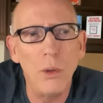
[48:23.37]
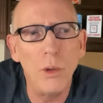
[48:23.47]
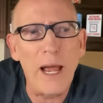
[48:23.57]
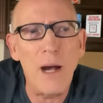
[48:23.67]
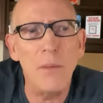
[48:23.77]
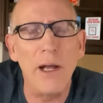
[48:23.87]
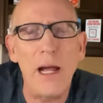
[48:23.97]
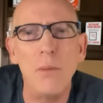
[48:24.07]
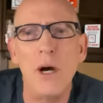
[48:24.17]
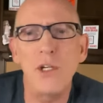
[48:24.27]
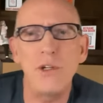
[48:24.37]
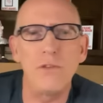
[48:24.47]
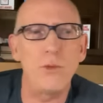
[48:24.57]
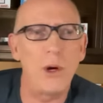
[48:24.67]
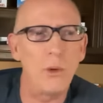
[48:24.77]
How much of
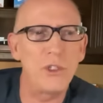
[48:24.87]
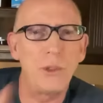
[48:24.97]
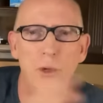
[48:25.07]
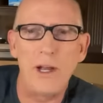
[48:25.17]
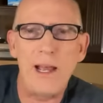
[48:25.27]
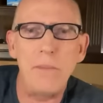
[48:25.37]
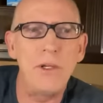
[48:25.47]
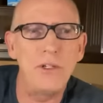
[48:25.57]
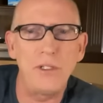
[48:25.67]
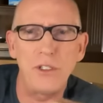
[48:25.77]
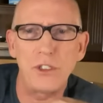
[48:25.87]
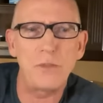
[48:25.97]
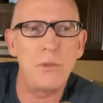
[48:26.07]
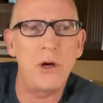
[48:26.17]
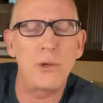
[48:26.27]
what happened in this
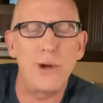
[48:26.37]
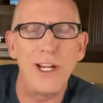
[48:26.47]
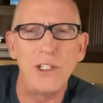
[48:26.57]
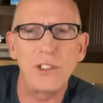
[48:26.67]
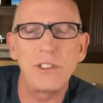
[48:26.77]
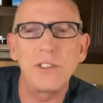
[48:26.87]
small race